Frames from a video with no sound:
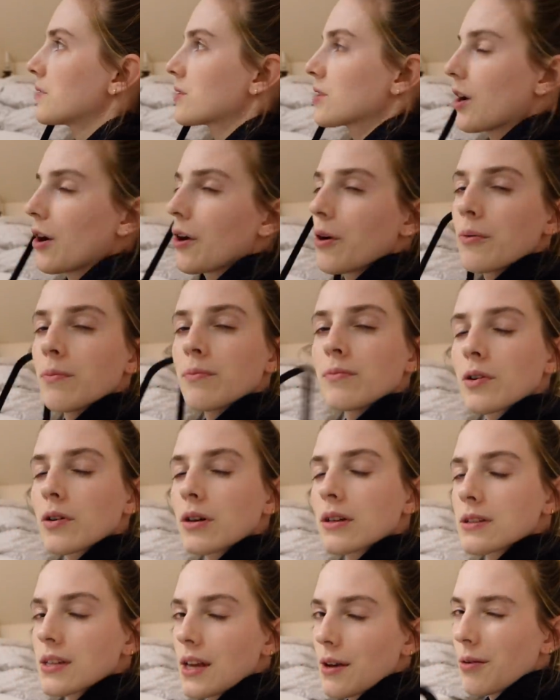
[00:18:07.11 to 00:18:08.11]
so I'm not
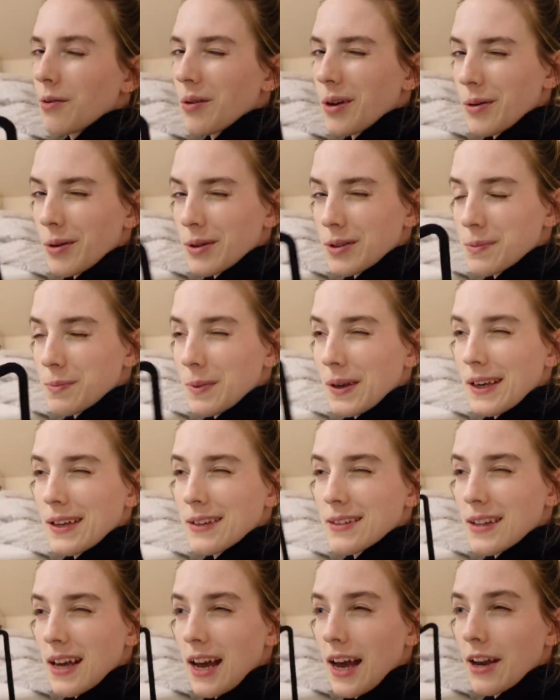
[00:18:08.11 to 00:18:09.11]
going to say what one it was
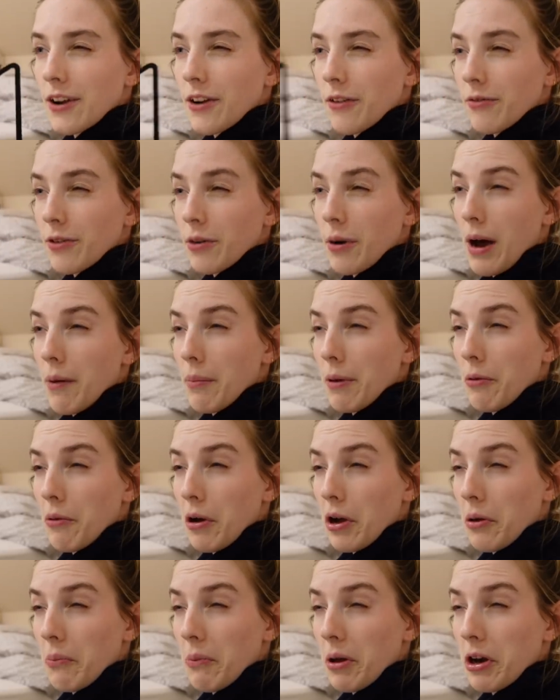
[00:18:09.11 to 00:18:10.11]
because I don't feel happy
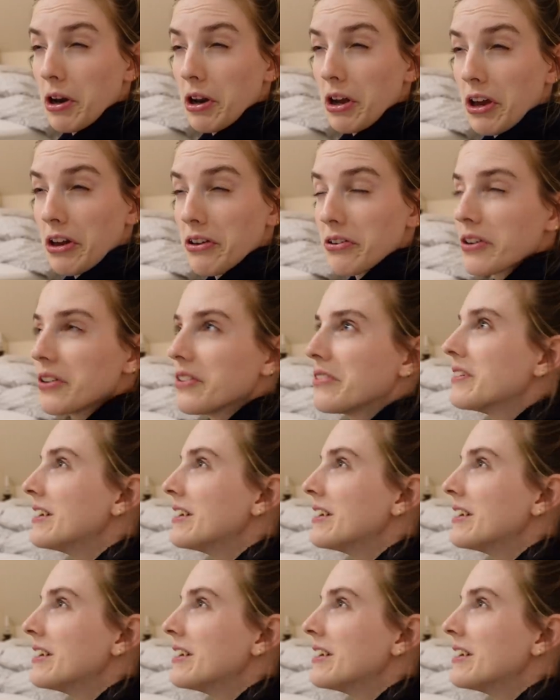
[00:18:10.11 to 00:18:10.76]
recommending it.